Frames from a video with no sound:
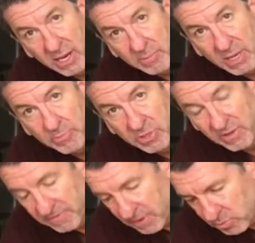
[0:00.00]
I'm going to put
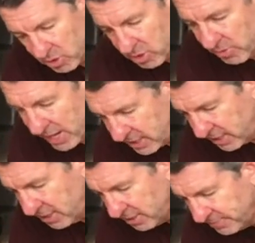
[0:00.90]
the foam roller right
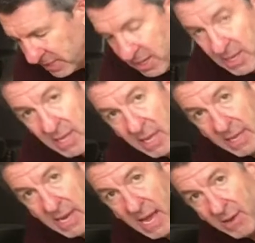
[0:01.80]
here,
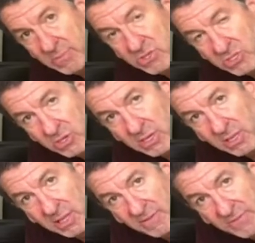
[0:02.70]
and now I'm just going to
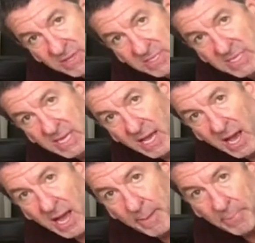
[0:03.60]
lift this knee
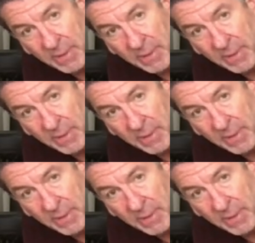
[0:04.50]
up